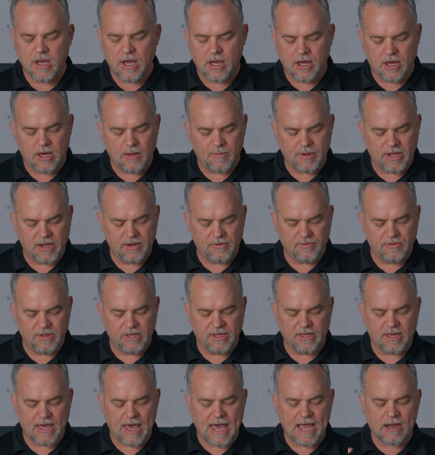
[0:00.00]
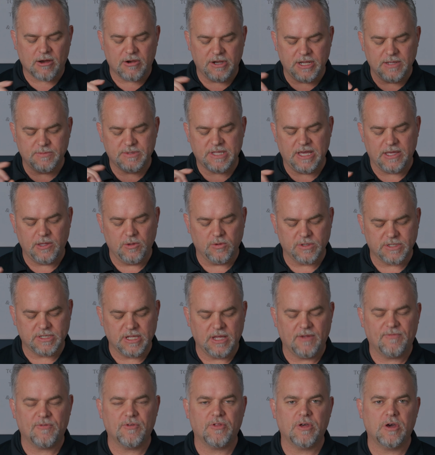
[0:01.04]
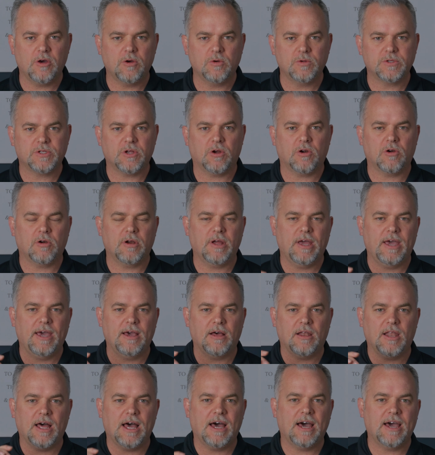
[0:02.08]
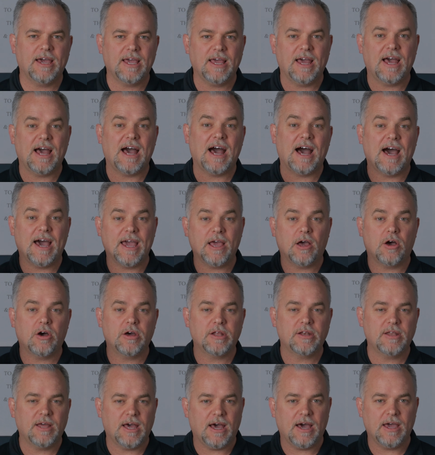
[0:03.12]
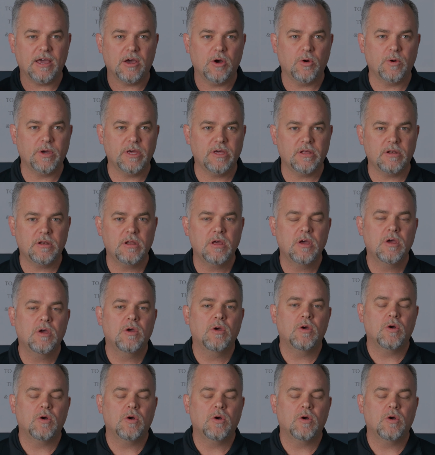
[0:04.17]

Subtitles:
And the acronyms that you'll see for those are Li-ion, I-O-N,